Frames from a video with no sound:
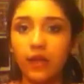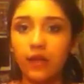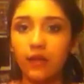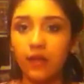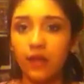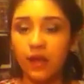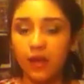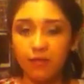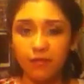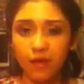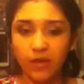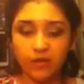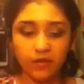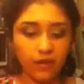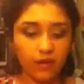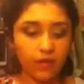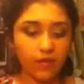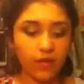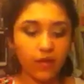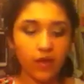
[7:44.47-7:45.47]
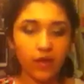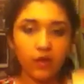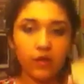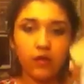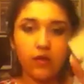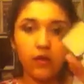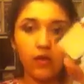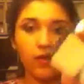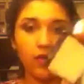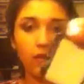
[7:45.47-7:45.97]
Like I'm not this light,
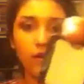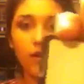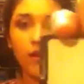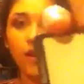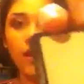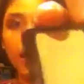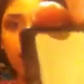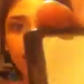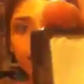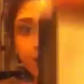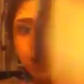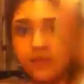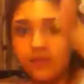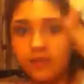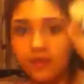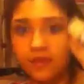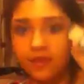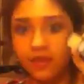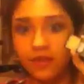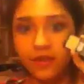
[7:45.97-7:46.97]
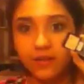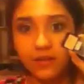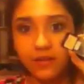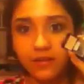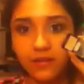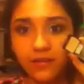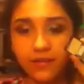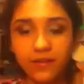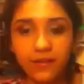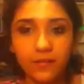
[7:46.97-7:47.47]
obviously, like,
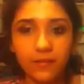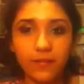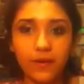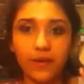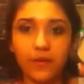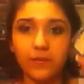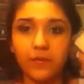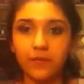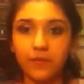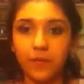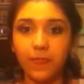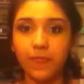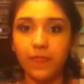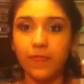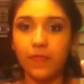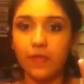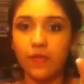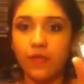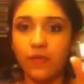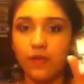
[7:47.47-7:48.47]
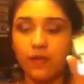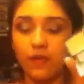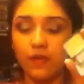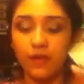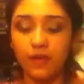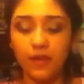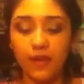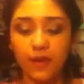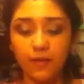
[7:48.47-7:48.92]
but yeah.